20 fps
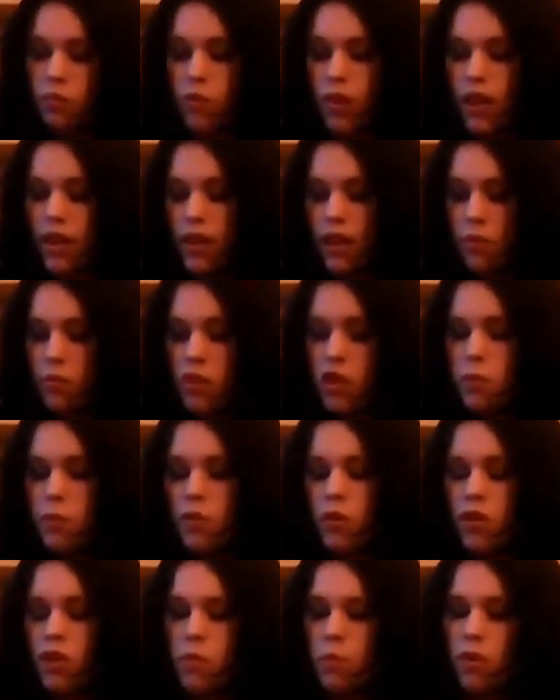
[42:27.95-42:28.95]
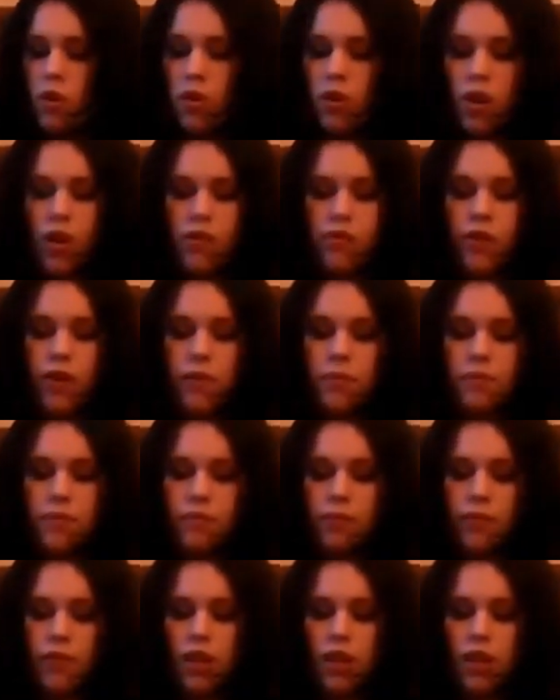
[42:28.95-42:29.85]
when I was smoothing the ball over,